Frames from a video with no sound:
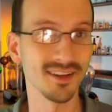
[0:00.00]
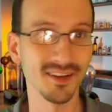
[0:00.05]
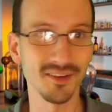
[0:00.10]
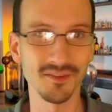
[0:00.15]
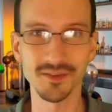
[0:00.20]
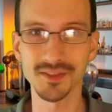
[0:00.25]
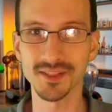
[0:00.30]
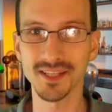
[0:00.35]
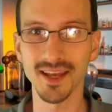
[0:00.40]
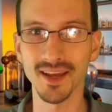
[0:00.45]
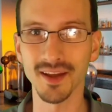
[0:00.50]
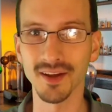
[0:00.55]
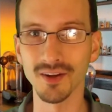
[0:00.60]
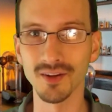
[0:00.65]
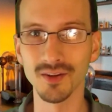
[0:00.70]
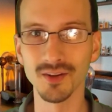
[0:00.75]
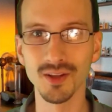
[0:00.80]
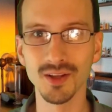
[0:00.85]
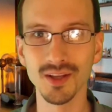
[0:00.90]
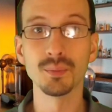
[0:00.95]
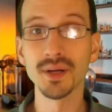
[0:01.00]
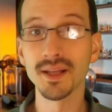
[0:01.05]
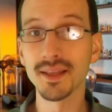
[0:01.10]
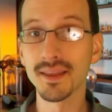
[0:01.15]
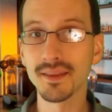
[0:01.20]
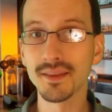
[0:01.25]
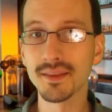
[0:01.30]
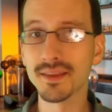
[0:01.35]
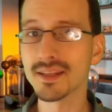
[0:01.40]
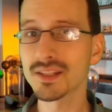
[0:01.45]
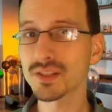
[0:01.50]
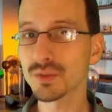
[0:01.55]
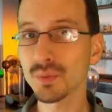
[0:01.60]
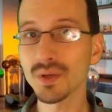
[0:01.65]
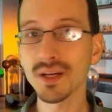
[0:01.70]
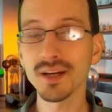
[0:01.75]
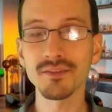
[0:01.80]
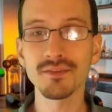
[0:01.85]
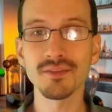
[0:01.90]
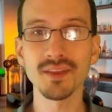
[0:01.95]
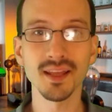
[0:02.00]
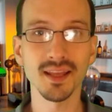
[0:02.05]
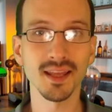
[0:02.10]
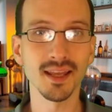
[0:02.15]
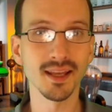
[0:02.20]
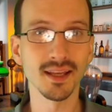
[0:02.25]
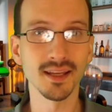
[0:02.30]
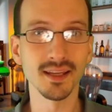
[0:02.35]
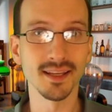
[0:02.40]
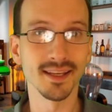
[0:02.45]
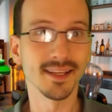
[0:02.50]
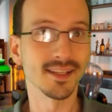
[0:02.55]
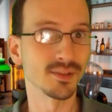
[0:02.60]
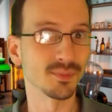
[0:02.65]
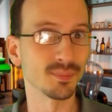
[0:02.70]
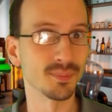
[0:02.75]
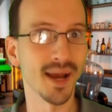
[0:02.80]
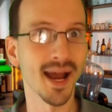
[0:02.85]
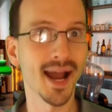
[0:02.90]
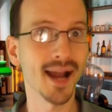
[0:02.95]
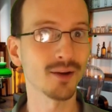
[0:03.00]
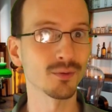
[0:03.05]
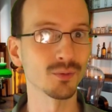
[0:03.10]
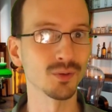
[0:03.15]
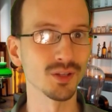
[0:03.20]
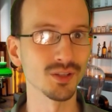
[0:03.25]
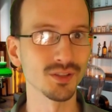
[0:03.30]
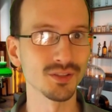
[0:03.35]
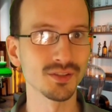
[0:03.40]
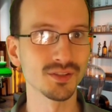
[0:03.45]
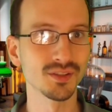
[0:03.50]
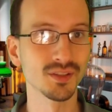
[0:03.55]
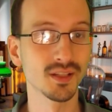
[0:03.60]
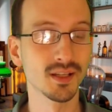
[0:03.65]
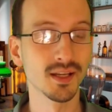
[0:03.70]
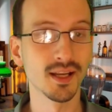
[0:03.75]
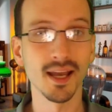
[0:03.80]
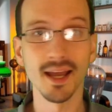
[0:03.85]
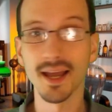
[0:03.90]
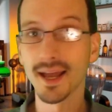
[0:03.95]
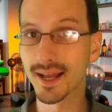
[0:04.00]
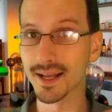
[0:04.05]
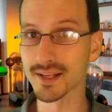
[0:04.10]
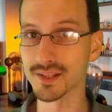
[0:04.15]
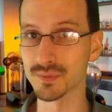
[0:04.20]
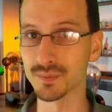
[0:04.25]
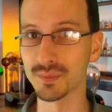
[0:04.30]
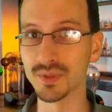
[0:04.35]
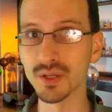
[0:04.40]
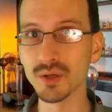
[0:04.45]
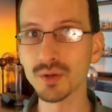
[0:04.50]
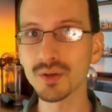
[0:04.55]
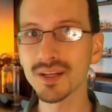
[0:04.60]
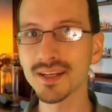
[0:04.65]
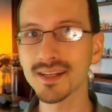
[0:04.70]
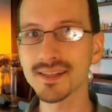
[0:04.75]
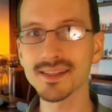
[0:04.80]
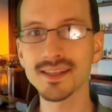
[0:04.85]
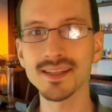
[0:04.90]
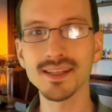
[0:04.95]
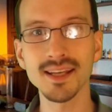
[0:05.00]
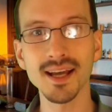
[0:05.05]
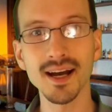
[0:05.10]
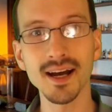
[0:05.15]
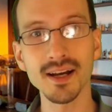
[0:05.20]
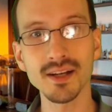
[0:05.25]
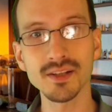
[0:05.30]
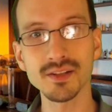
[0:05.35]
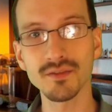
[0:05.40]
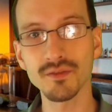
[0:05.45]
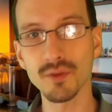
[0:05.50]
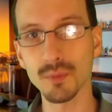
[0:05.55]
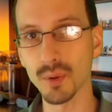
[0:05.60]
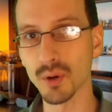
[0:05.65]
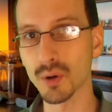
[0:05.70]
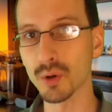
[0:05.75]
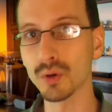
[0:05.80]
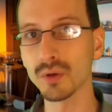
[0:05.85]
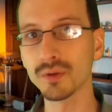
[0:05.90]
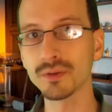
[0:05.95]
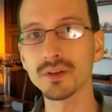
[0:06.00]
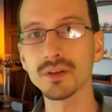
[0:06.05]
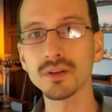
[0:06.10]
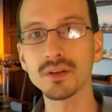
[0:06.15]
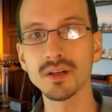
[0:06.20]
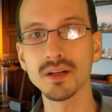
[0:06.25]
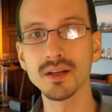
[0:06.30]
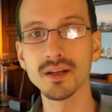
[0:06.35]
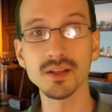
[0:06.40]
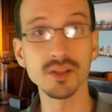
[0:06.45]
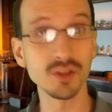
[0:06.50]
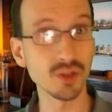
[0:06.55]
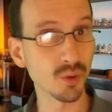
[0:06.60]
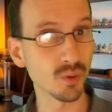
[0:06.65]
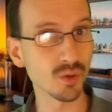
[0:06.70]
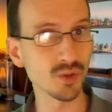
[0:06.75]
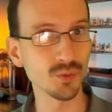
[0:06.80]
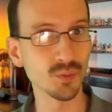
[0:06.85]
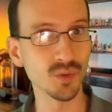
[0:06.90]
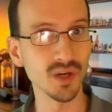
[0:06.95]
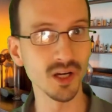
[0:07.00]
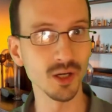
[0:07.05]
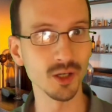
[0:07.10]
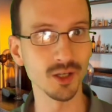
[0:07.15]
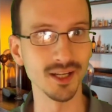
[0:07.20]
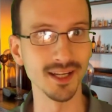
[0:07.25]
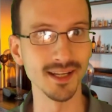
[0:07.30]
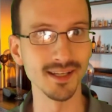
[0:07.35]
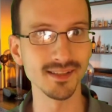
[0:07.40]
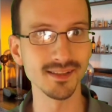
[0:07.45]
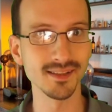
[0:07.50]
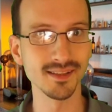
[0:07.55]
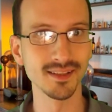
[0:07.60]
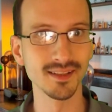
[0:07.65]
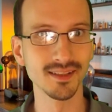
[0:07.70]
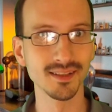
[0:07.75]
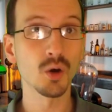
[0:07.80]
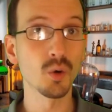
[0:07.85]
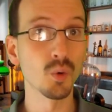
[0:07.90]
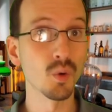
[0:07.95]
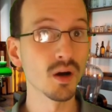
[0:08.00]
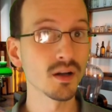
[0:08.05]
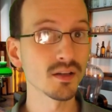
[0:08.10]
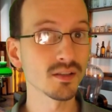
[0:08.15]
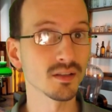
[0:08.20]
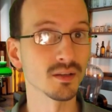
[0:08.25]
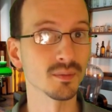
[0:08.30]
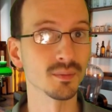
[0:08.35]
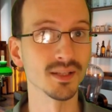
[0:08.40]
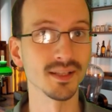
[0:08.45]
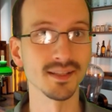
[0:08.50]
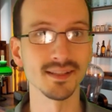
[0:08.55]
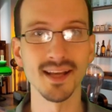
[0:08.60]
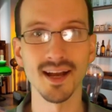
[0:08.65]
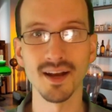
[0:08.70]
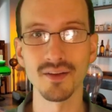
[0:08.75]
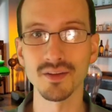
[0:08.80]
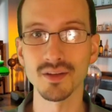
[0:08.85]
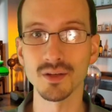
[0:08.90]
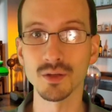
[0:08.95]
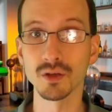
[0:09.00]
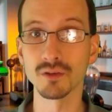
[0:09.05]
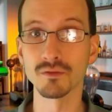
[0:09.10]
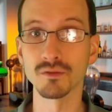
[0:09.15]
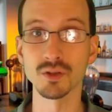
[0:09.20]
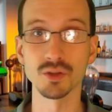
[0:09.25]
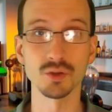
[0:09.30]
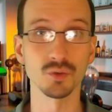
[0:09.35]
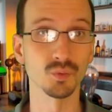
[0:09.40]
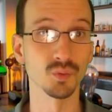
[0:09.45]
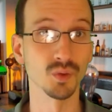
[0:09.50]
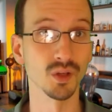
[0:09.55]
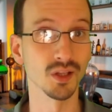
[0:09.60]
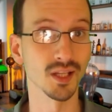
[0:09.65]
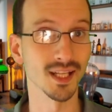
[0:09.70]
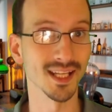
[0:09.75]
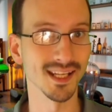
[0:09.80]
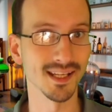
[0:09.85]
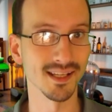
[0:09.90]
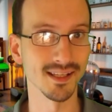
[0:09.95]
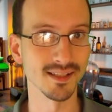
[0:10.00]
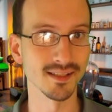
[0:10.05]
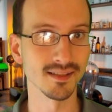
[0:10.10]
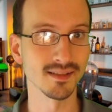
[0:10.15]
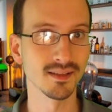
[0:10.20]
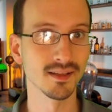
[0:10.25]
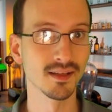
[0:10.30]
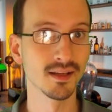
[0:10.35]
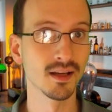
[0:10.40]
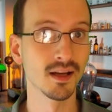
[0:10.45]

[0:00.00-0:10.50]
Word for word: enough scale. But this way of thinking is backwards. As beauty is in the eyes of the beholder, so is weirdness. Quantum is how the universe really is.